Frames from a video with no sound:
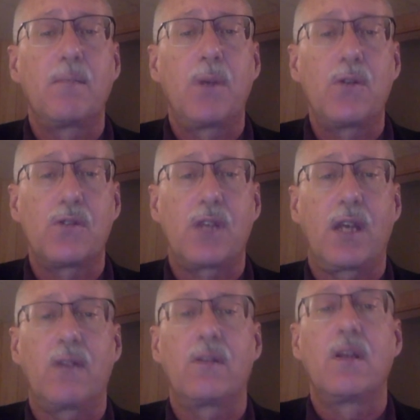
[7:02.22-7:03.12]
post
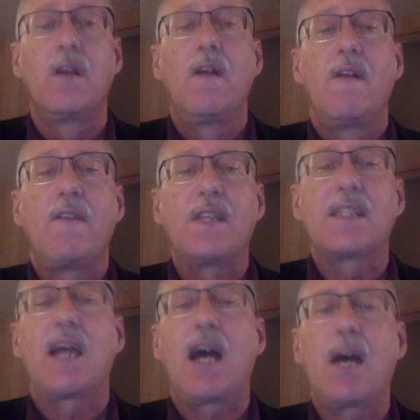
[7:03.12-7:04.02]
titled, "The
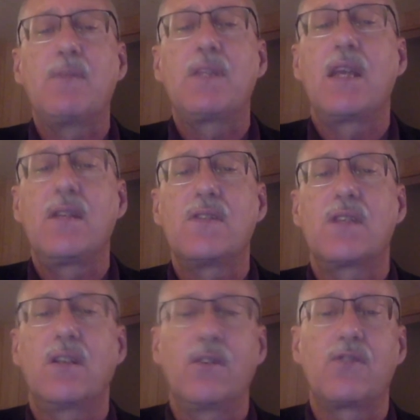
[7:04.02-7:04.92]
Top 10
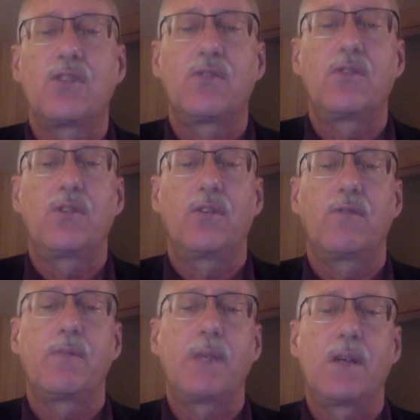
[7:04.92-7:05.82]
Skills Children Learn
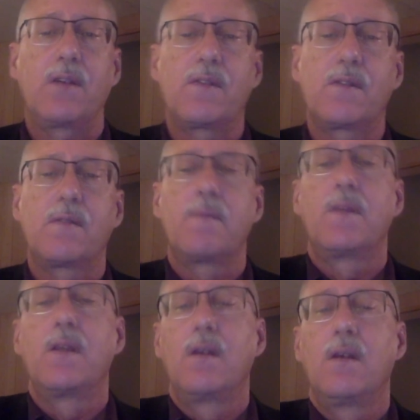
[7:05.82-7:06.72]
from the Arts."
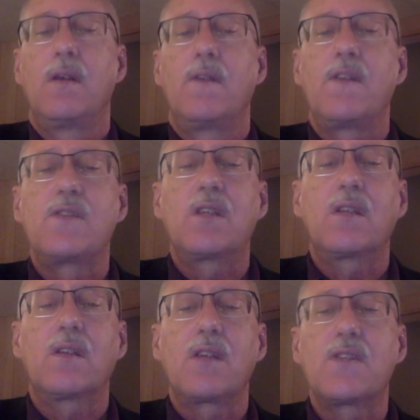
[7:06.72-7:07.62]

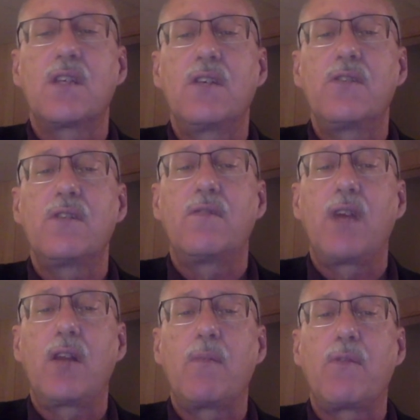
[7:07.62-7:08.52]
The skills
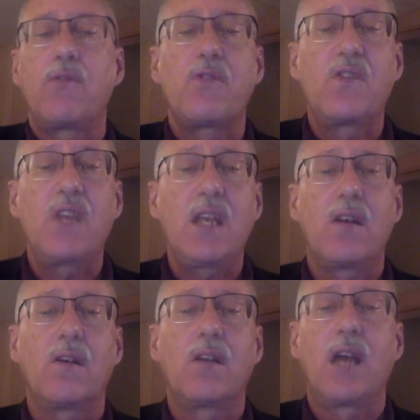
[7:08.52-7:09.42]
developed through
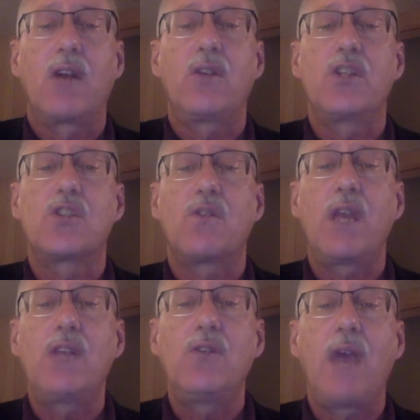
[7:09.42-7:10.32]
theater not only
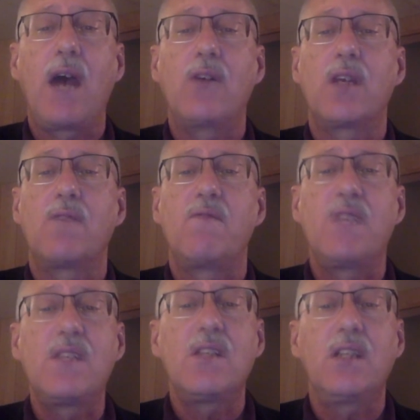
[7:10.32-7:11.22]
train you how to
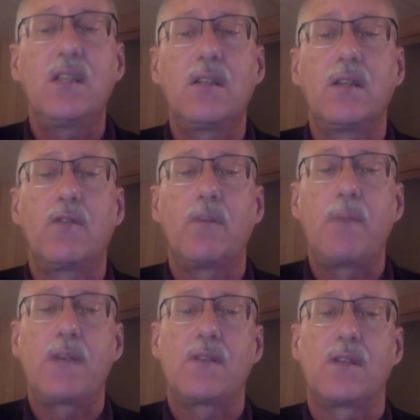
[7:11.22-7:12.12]
convincingly deliver a
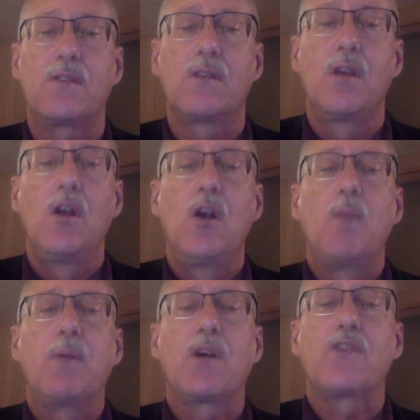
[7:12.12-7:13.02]
message,
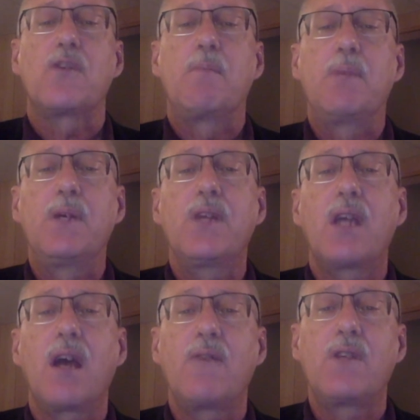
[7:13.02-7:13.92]
but also build the
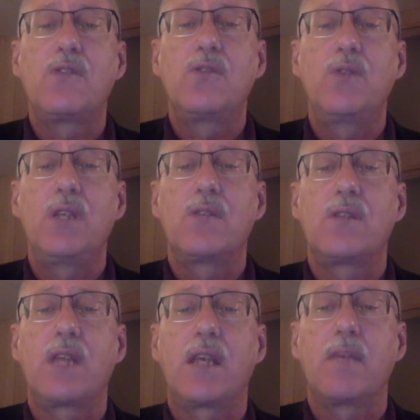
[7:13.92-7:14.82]
confidence you need to
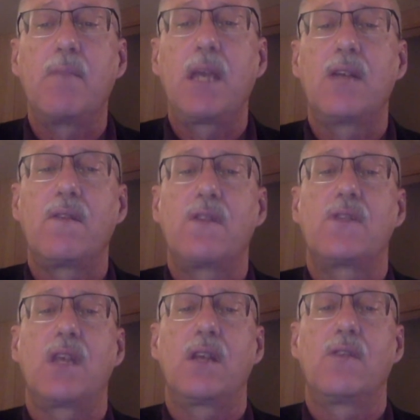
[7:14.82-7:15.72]
take command of the
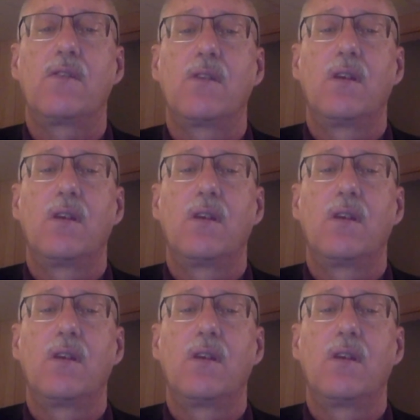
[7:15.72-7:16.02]
stage.